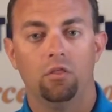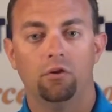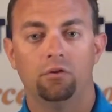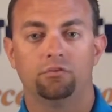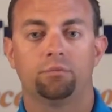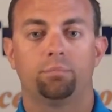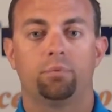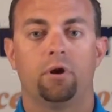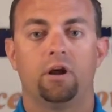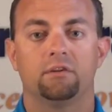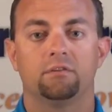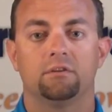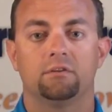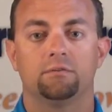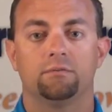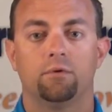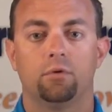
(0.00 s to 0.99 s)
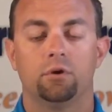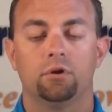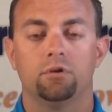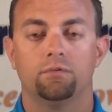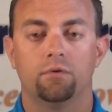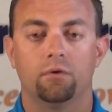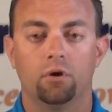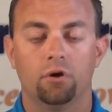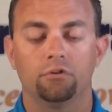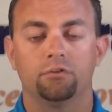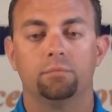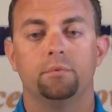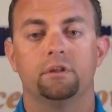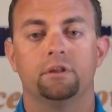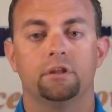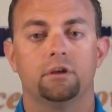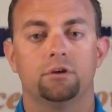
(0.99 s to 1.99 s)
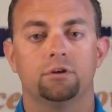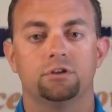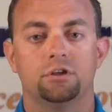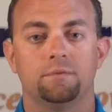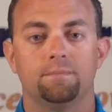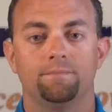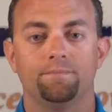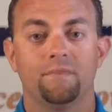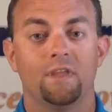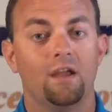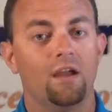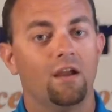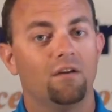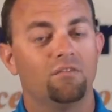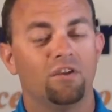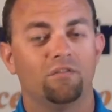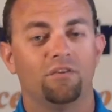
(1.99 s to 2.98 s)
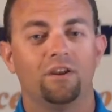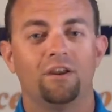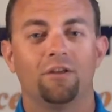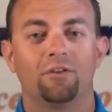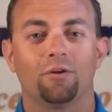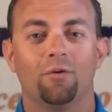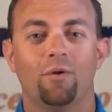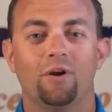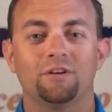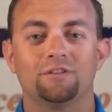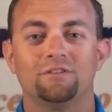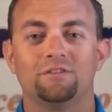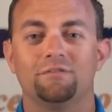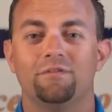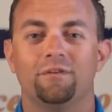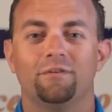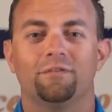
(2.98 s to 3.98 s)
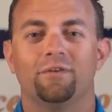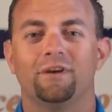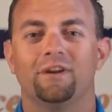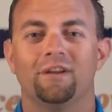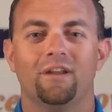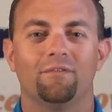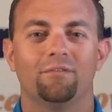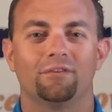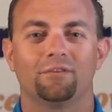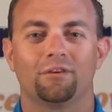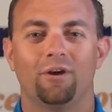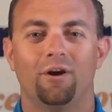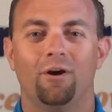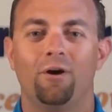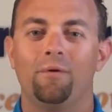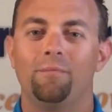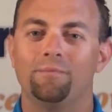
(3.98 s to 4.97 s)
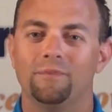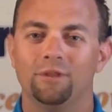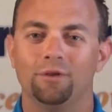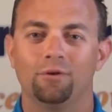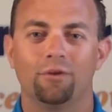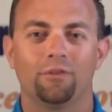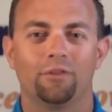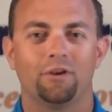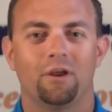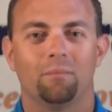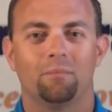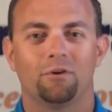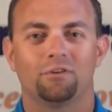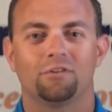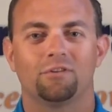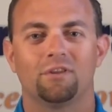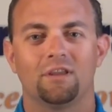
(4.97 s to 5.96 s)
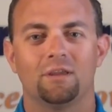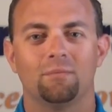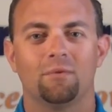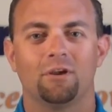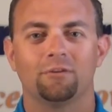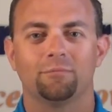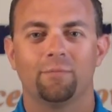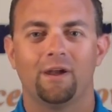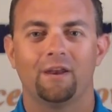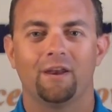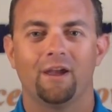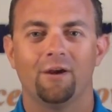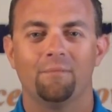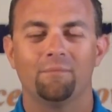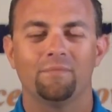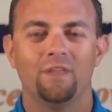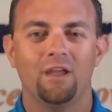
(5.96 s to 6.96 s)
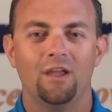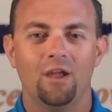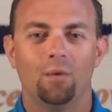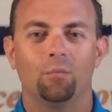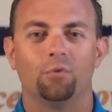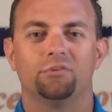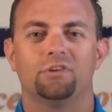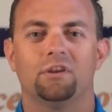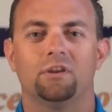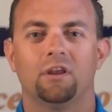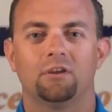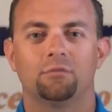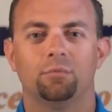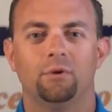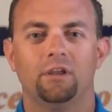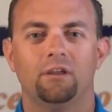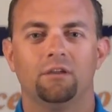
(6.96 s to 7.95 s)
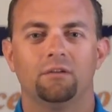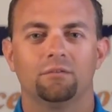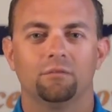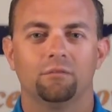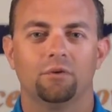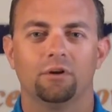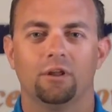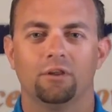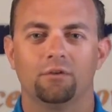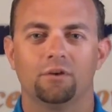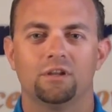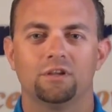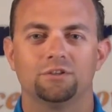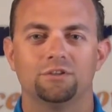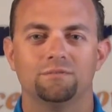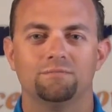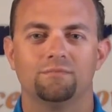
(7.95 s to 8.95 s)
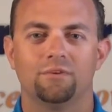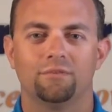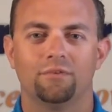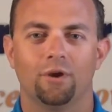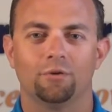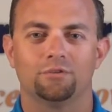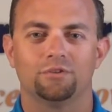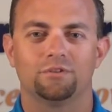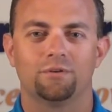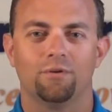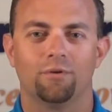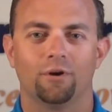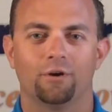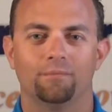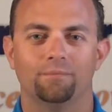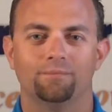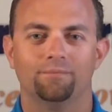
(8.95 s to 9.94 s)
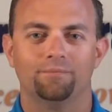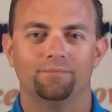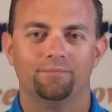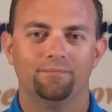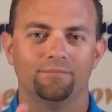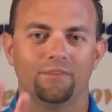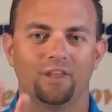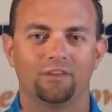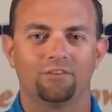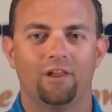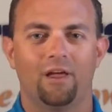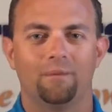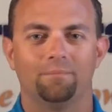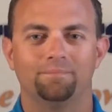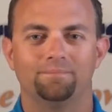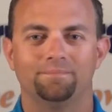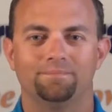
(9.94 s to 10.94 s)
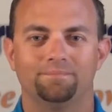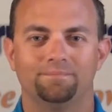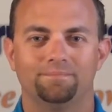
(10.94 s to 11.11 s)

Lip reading: There's a process for you for ultimate leadership. If you have any other questions, feel free to give us a call. You know the numbers and the emails by now. We'll see you next week for another edition of Coach's Corner. Thanks a lot.